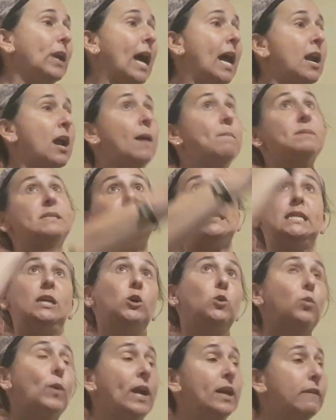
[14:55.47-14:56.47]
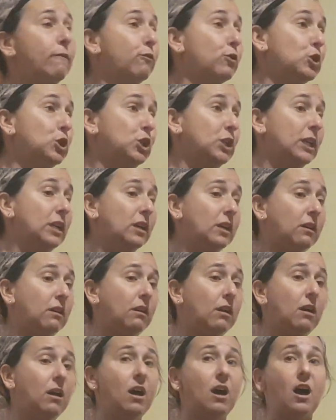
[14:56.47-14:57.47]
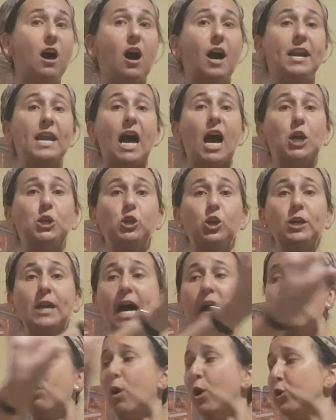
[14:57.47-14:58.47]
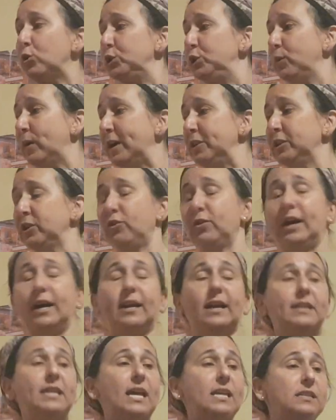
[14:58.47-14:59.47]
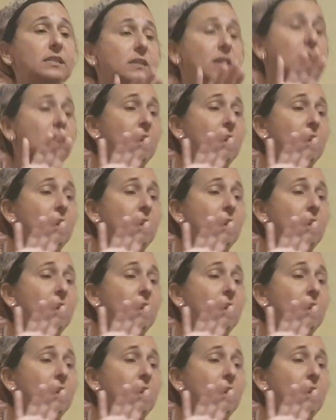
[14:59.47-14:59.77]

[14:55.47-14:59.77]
and I'm still waiting for a shidduch? Now, I don't know how old you are in the crowd, and that's